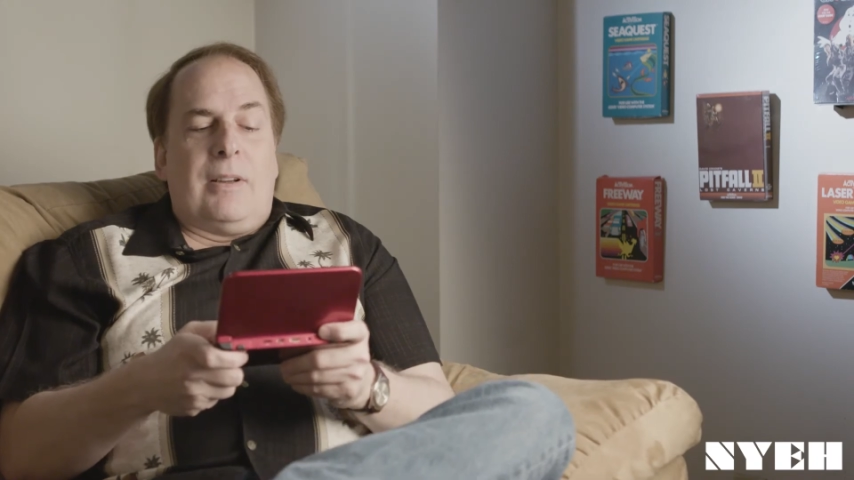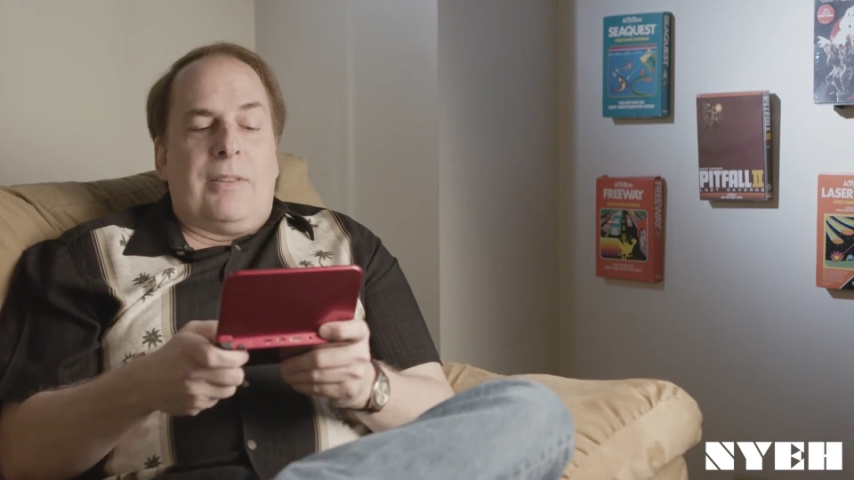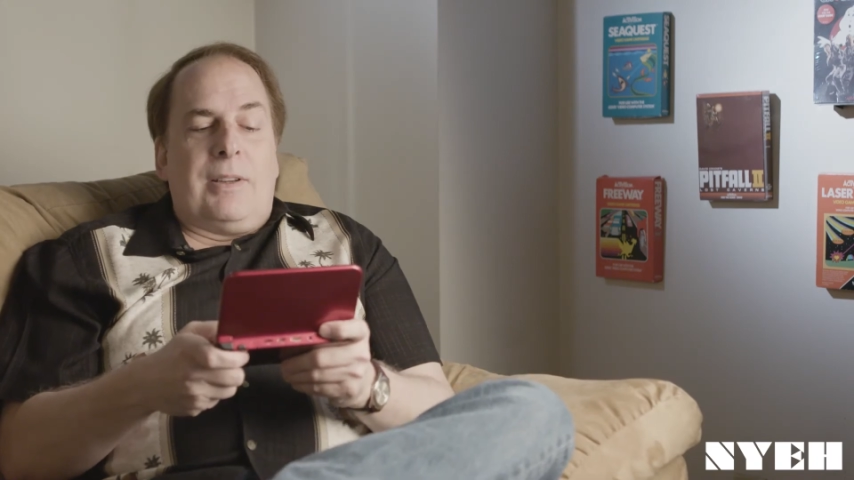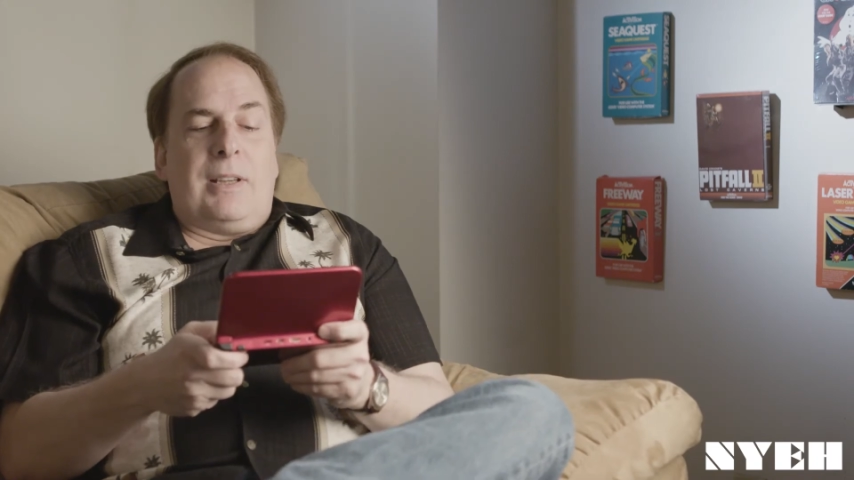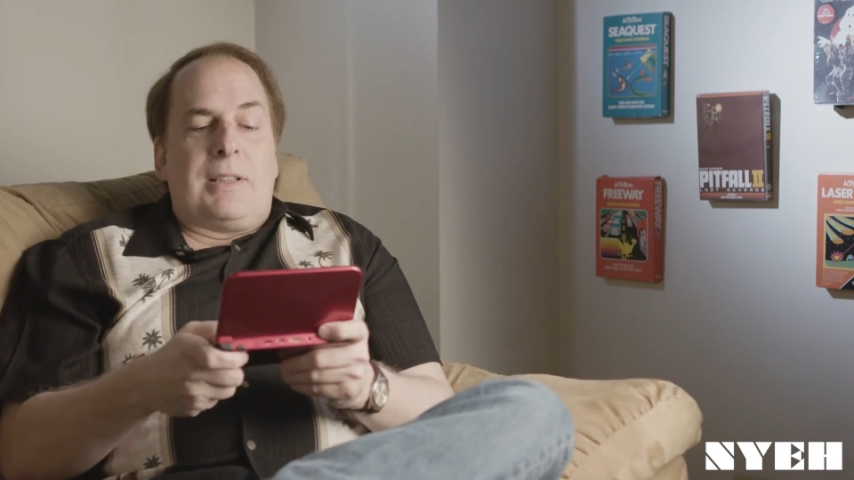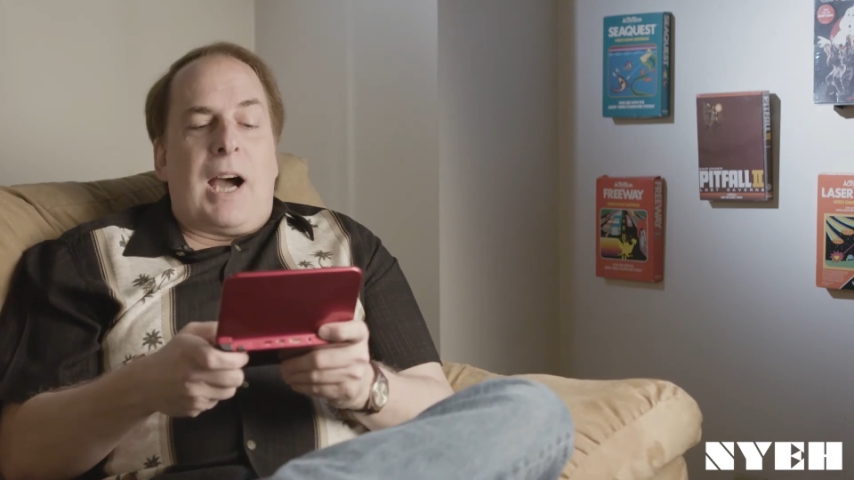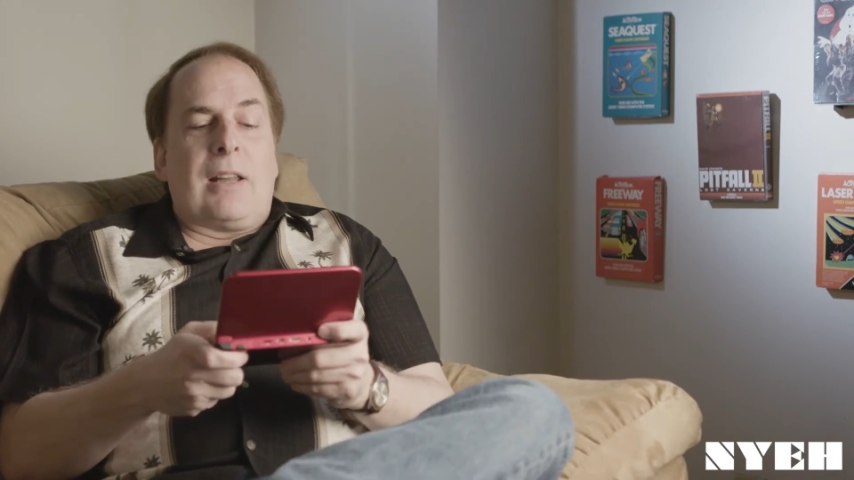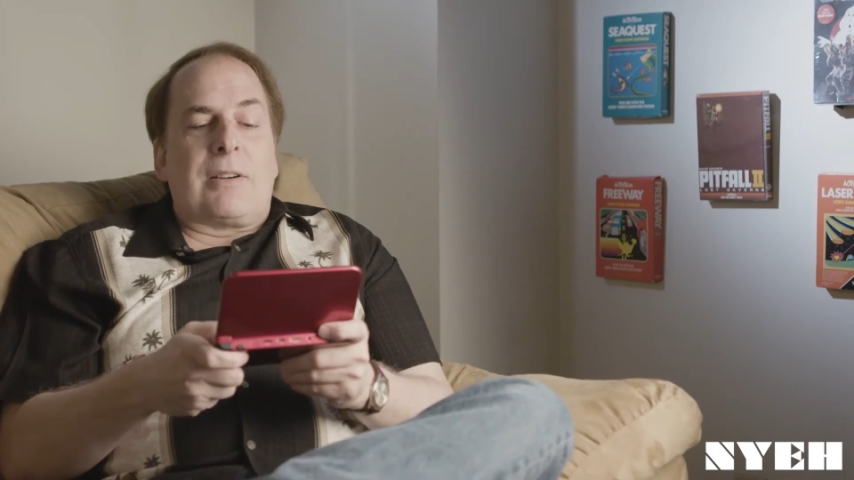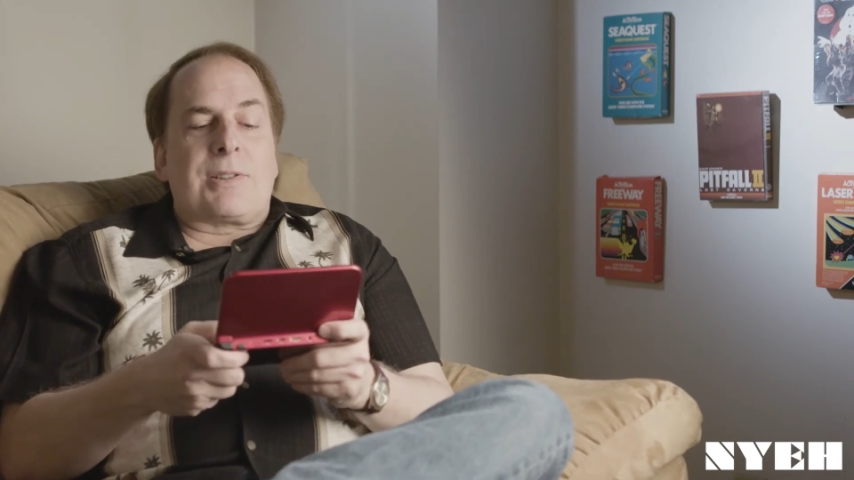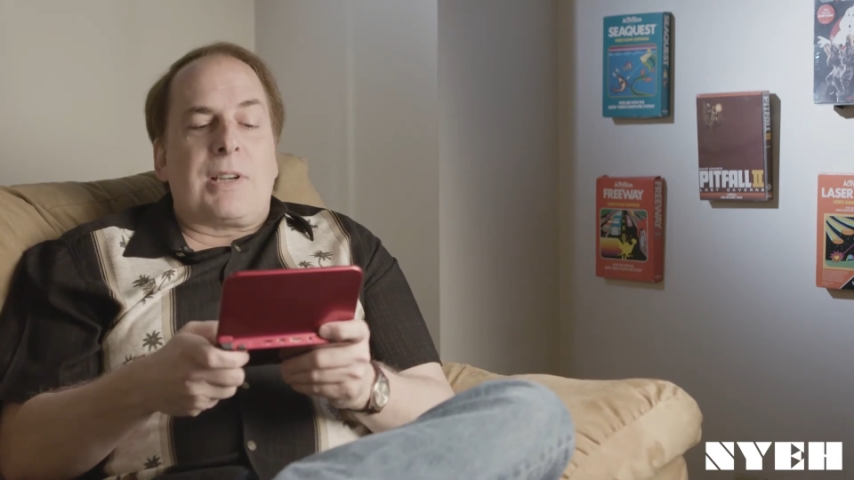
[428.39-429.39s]
the
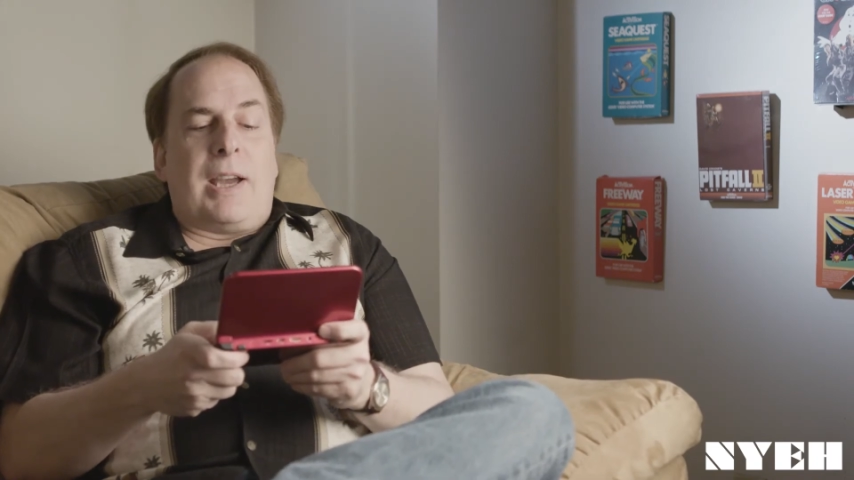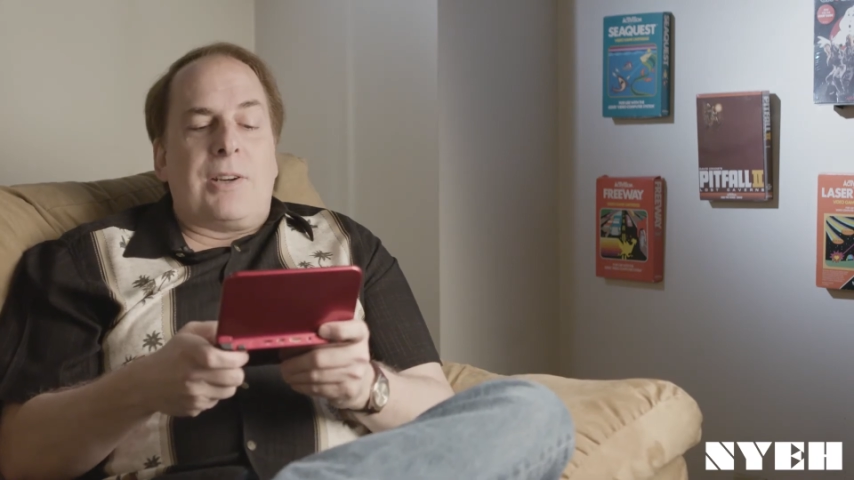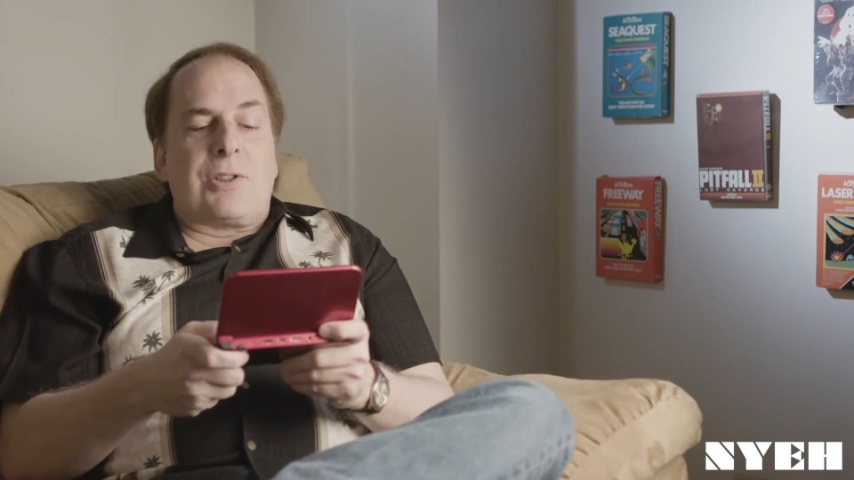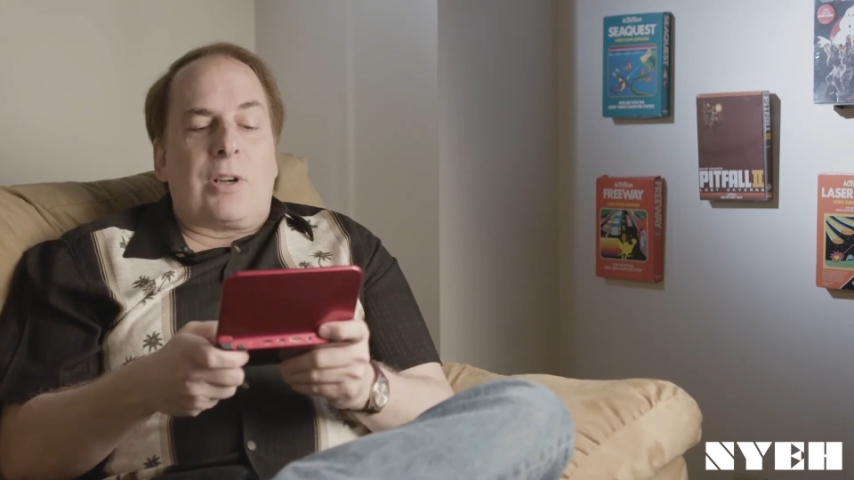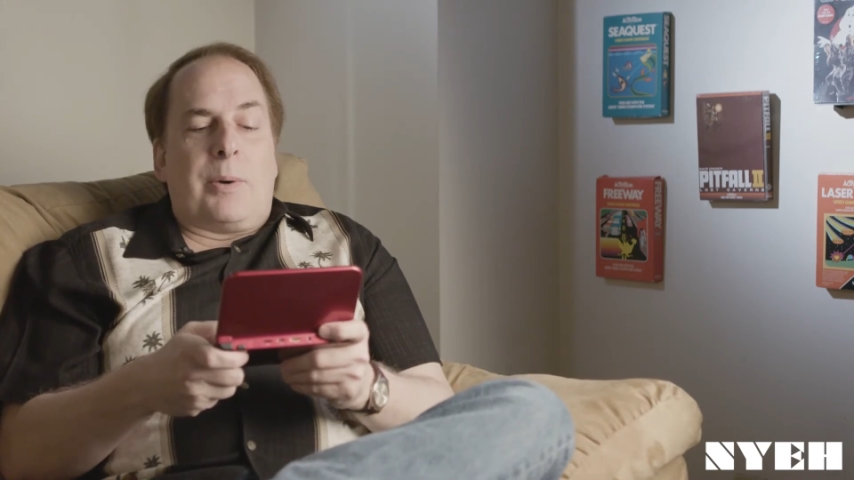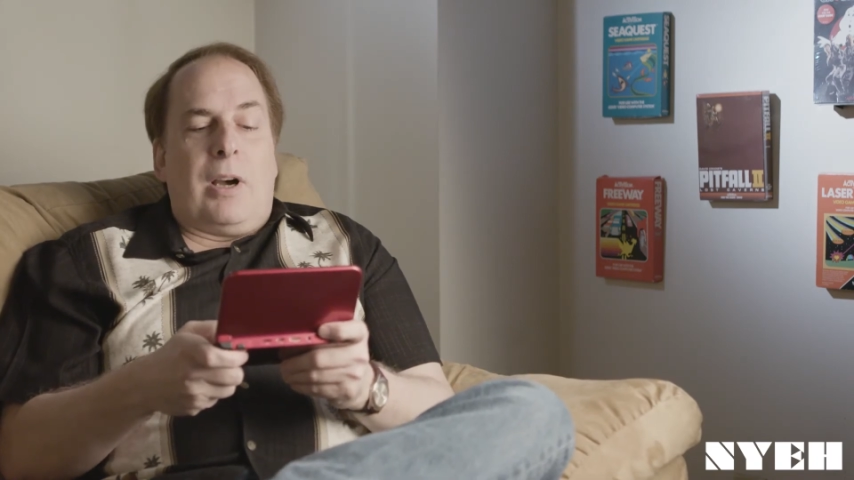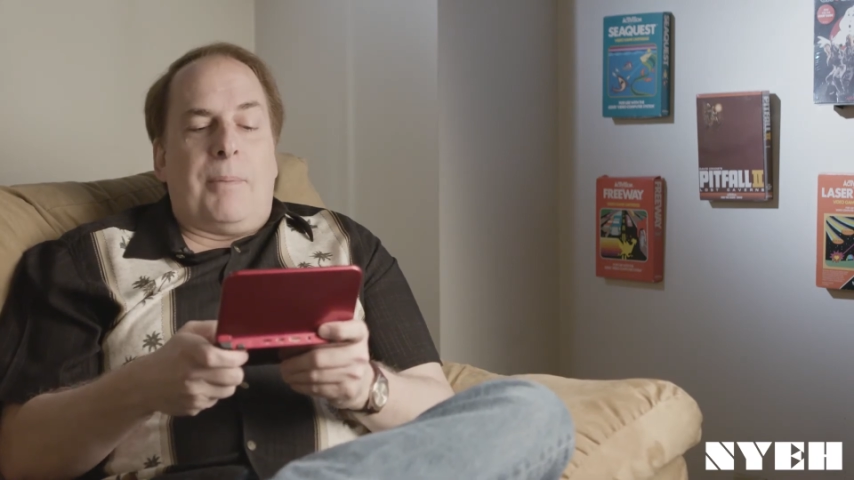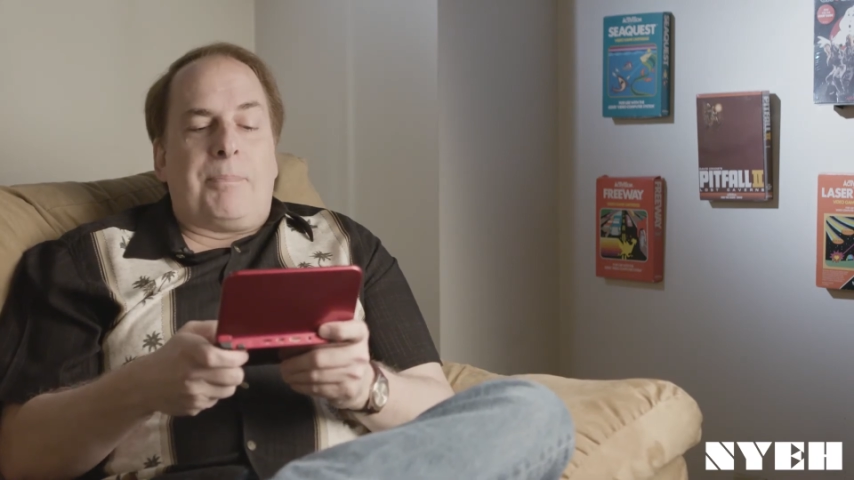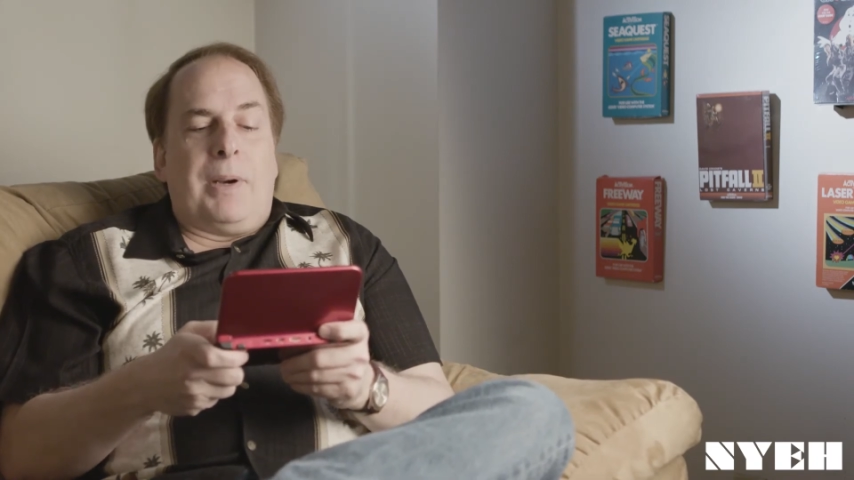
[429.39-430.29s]
$ showing up.